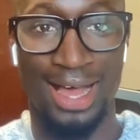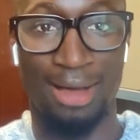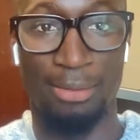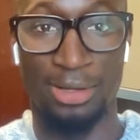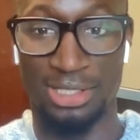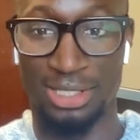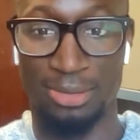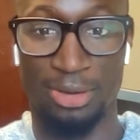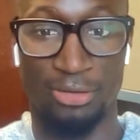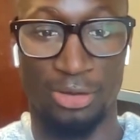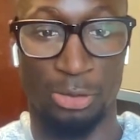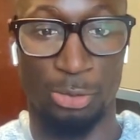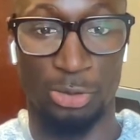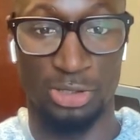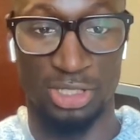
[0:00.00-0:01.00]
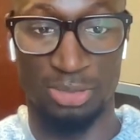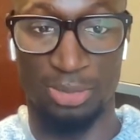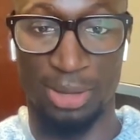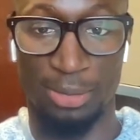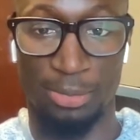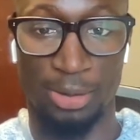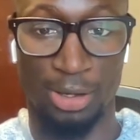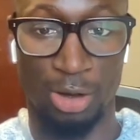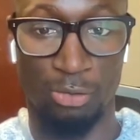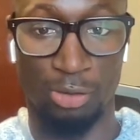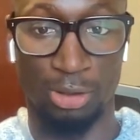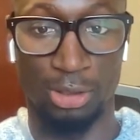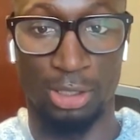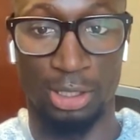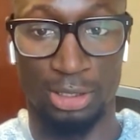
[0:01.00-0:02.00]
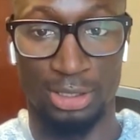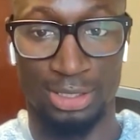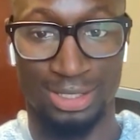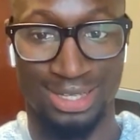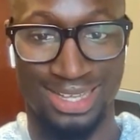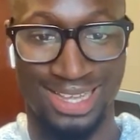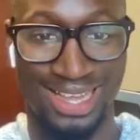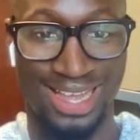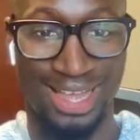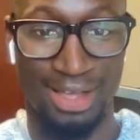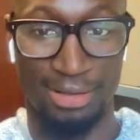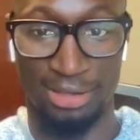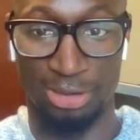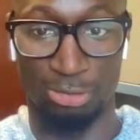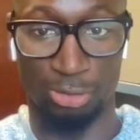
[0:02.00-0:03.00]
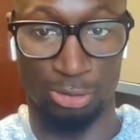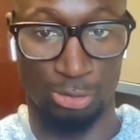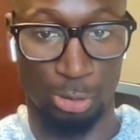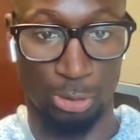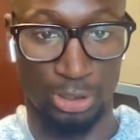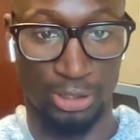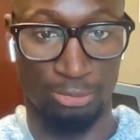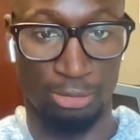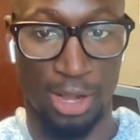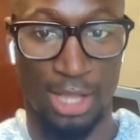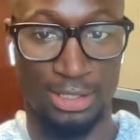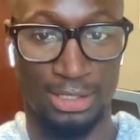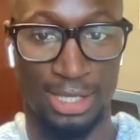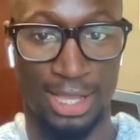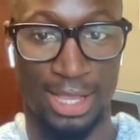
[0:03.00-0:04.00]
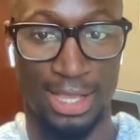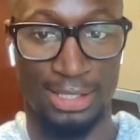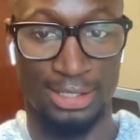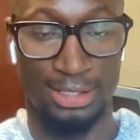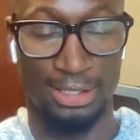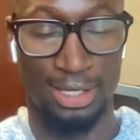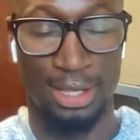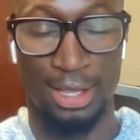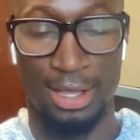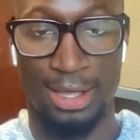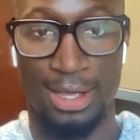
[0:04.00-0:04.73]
but some of it was just maybe being overlooked in the recruiting process,